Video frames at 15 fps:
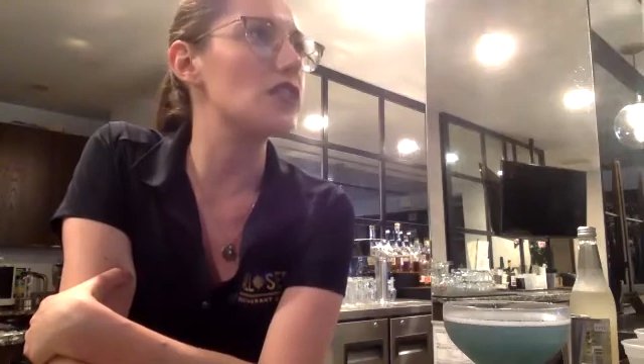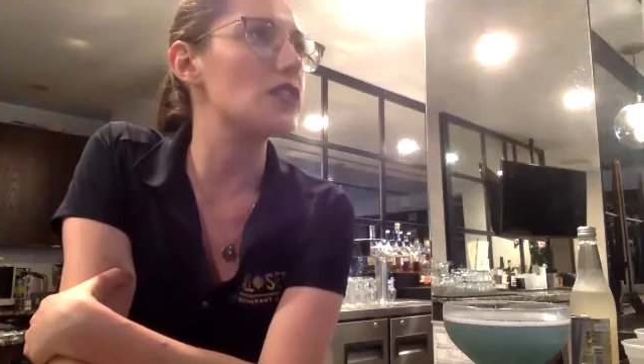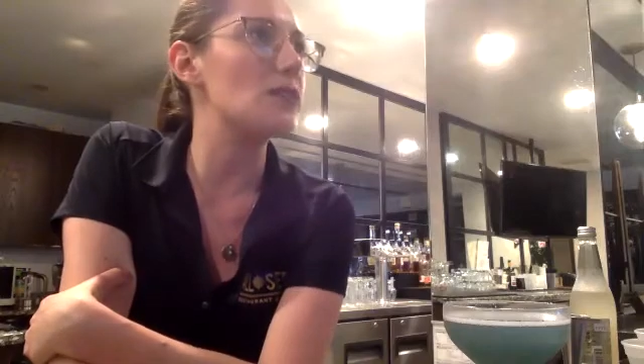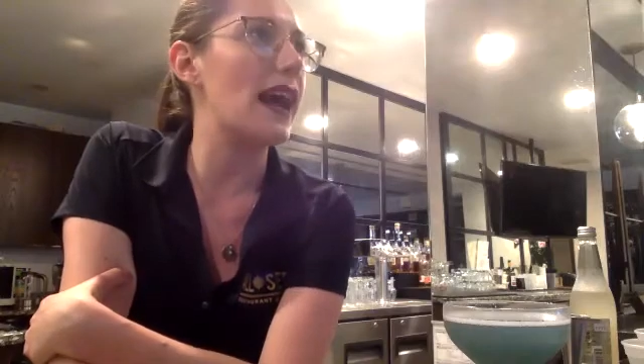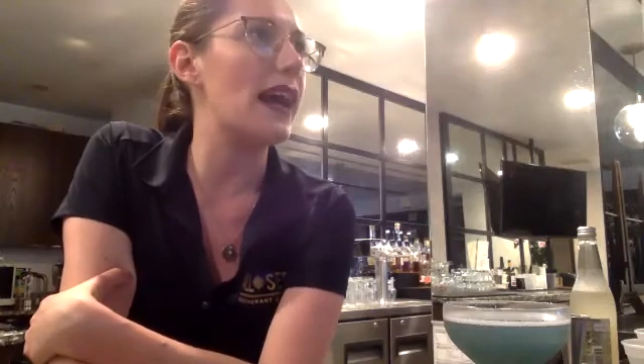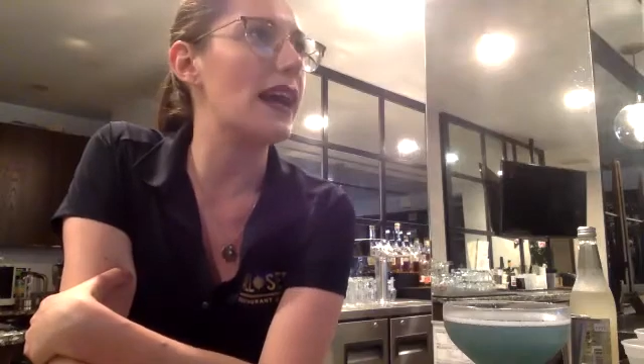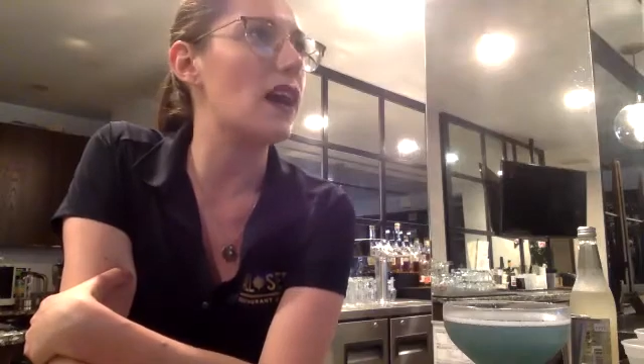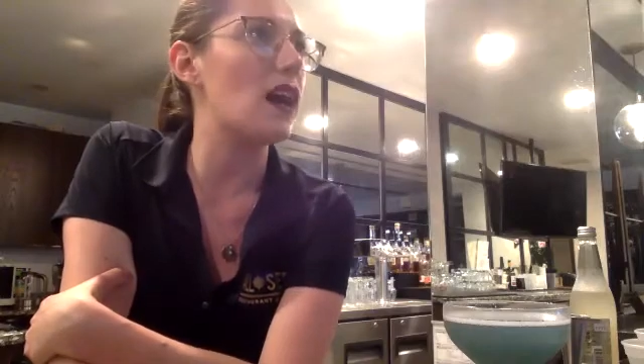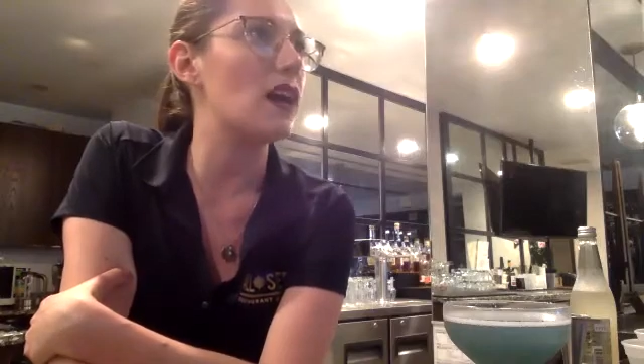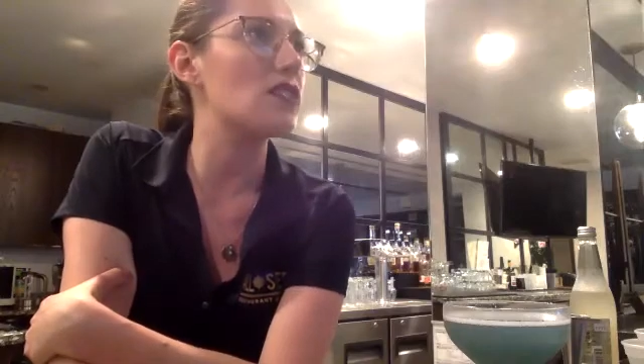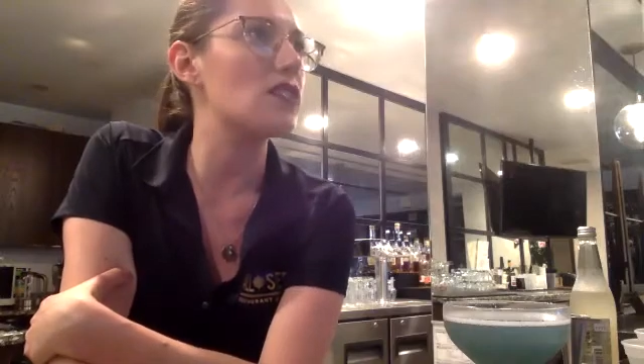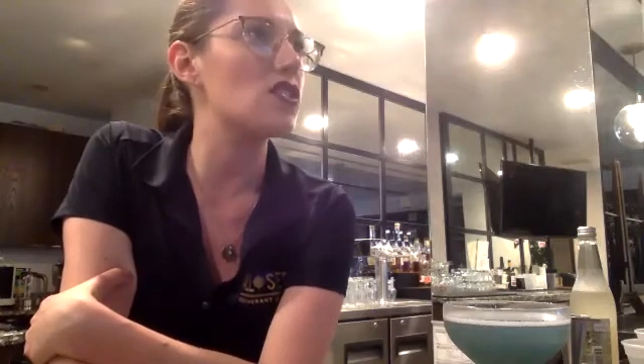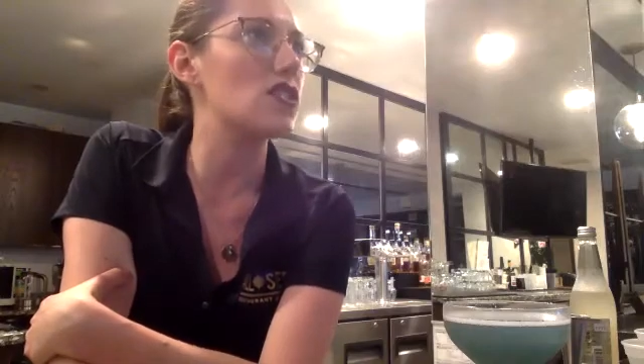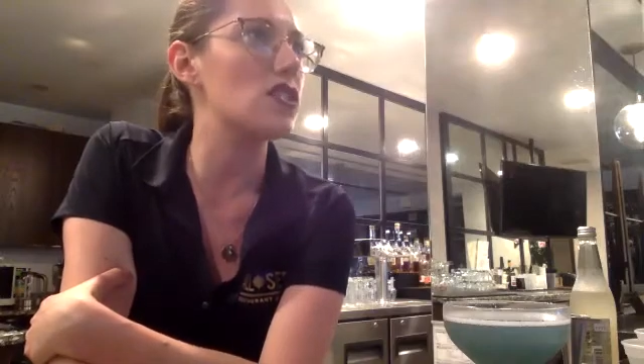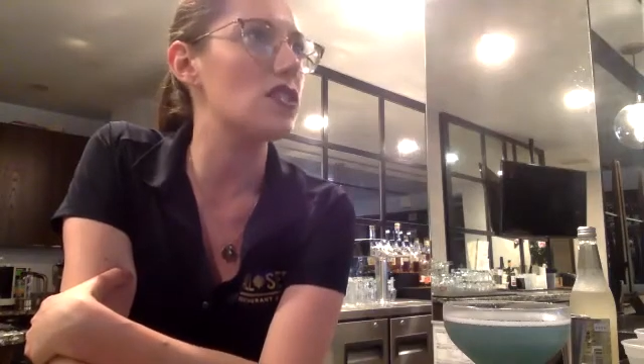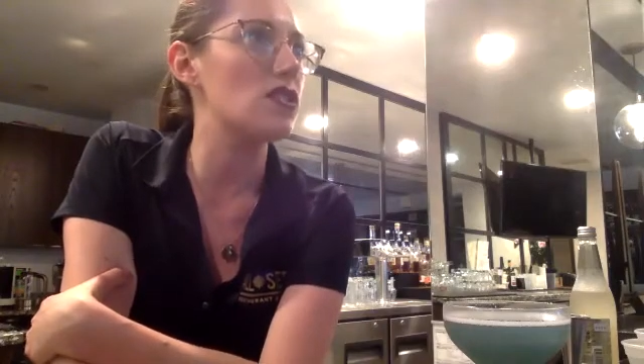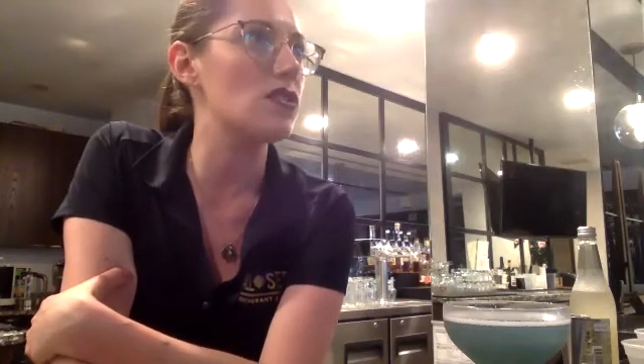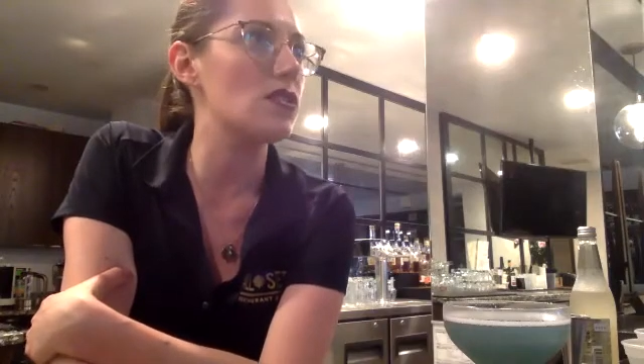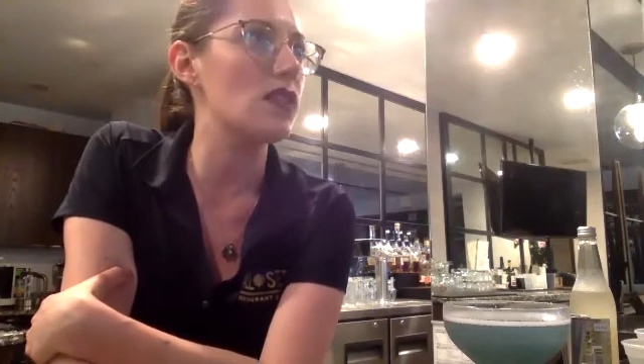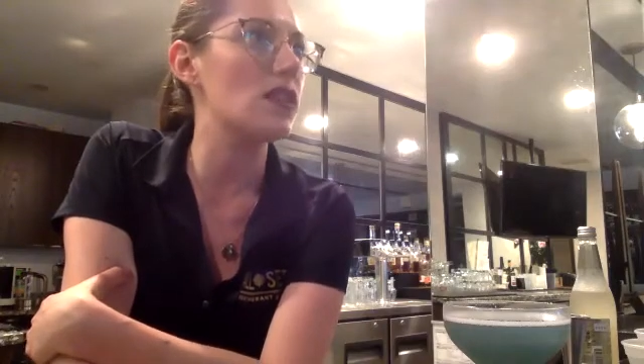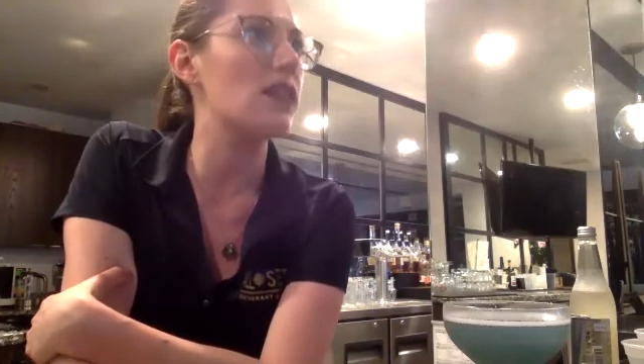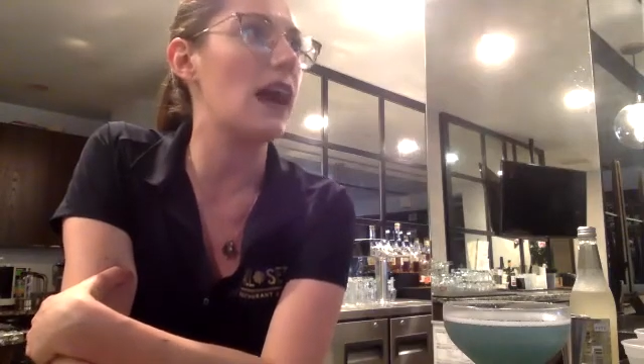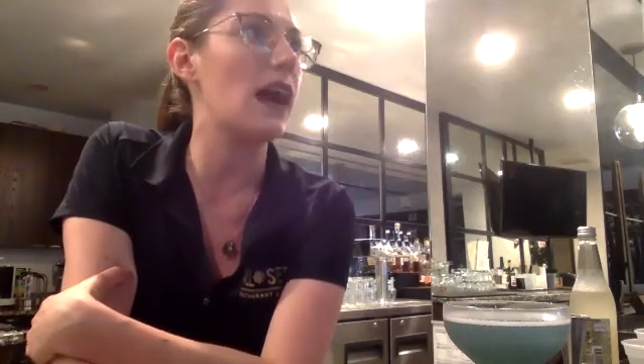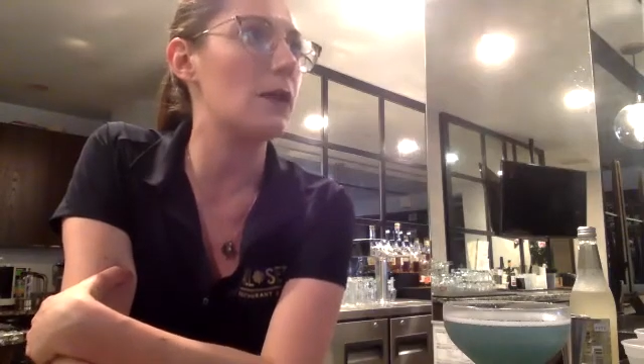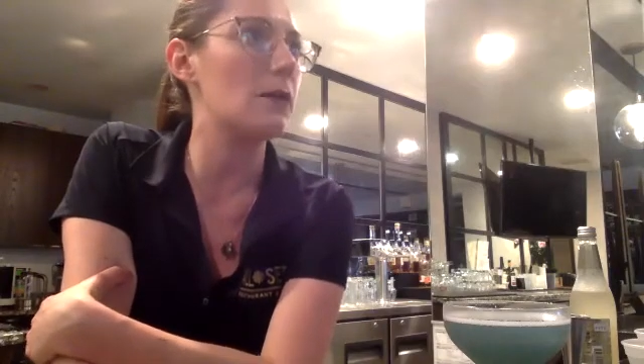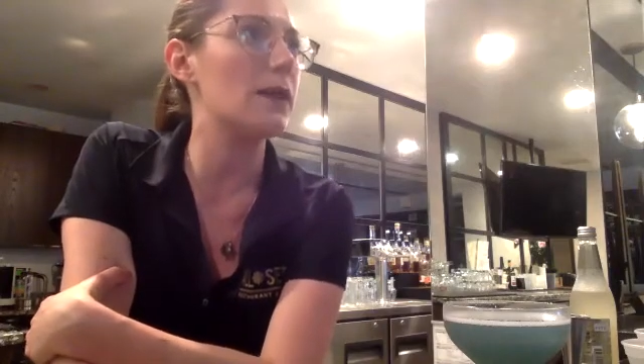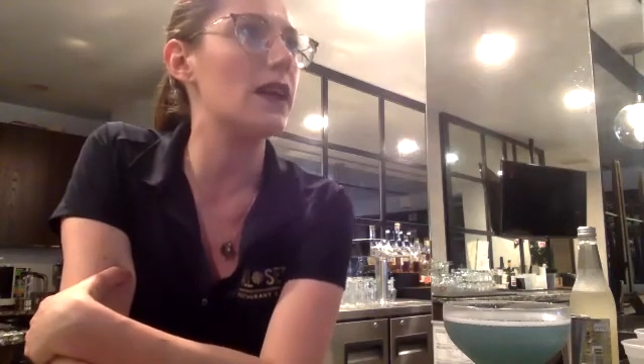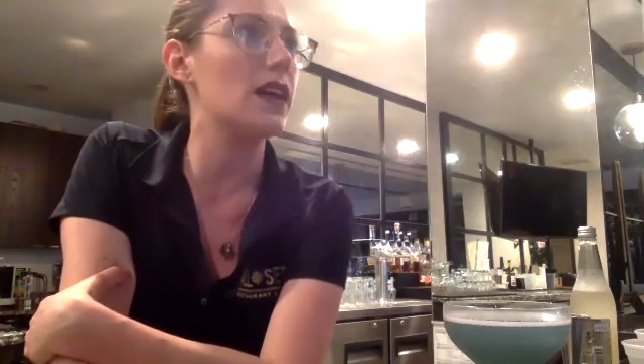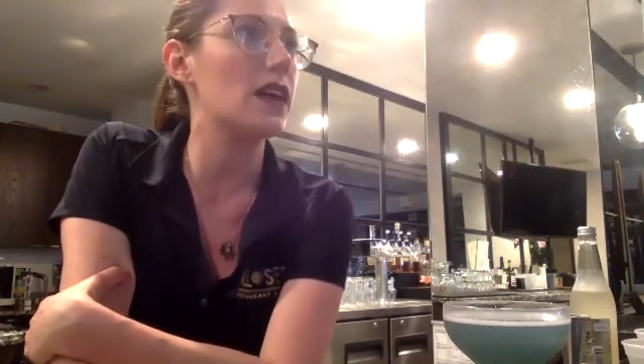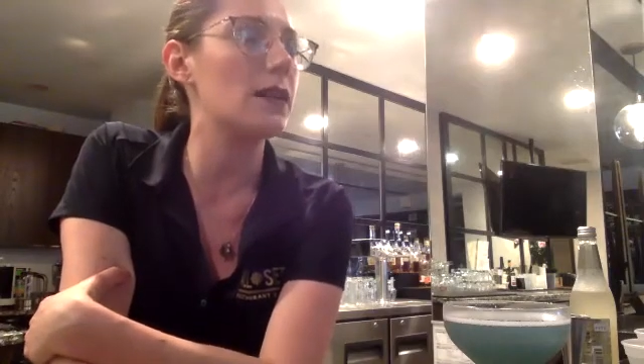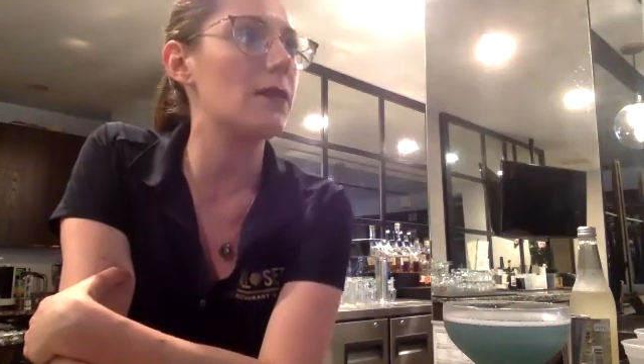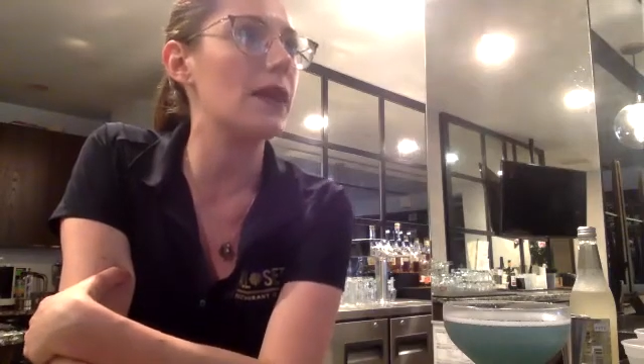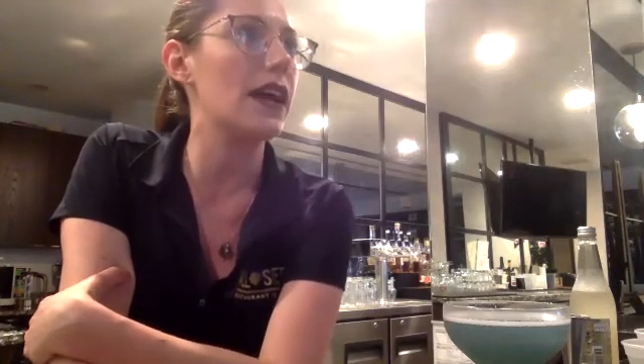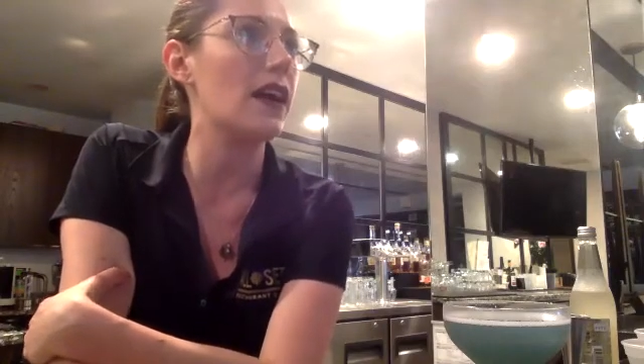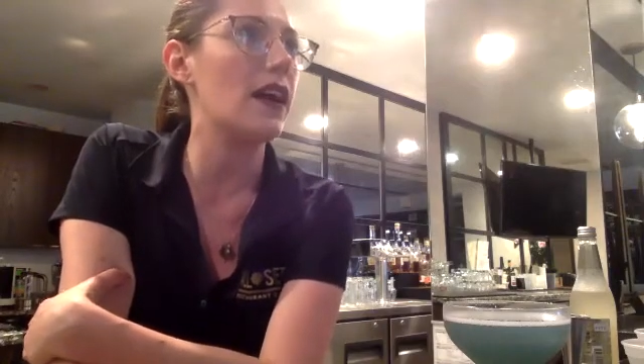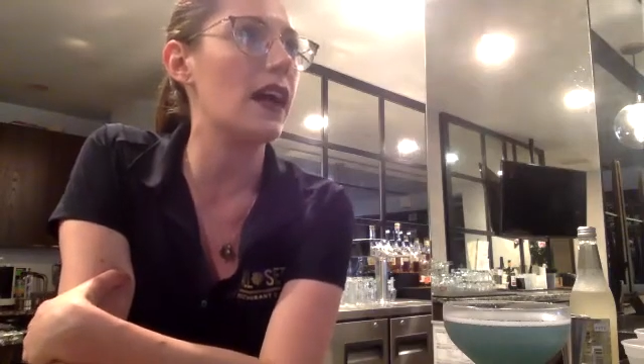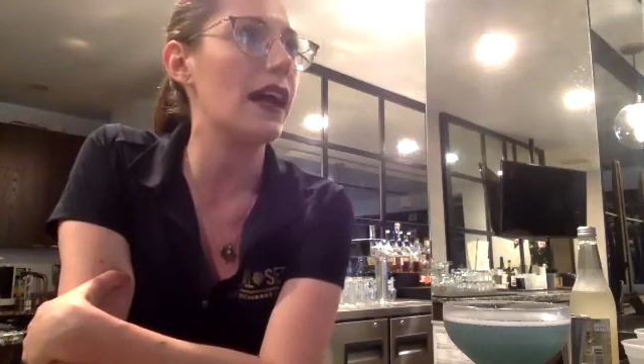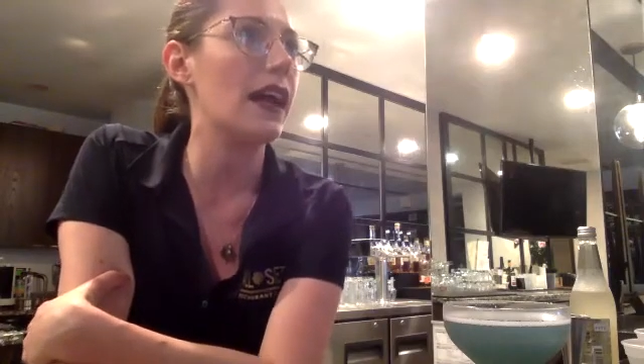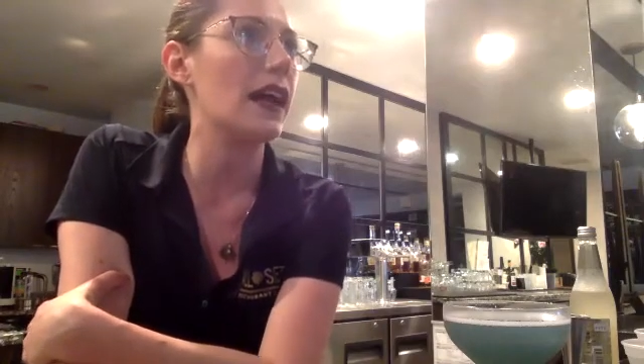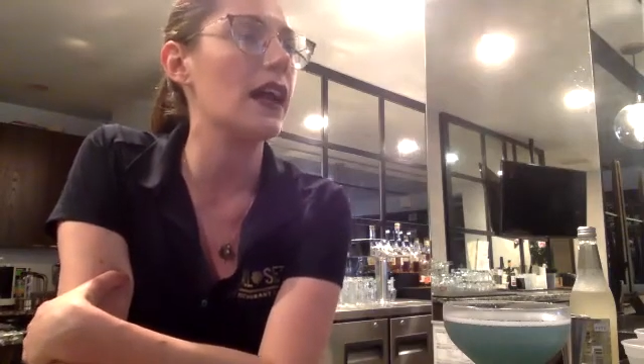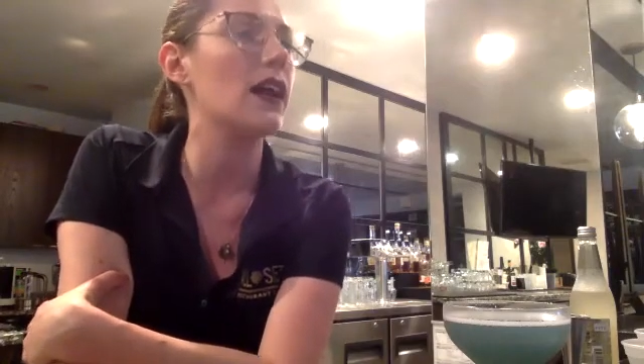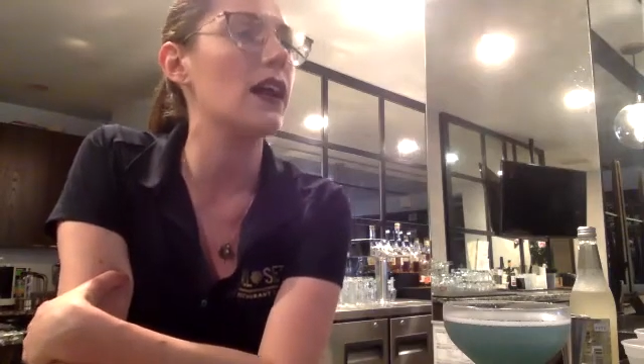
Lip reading: back on soon. That would be a good pairing.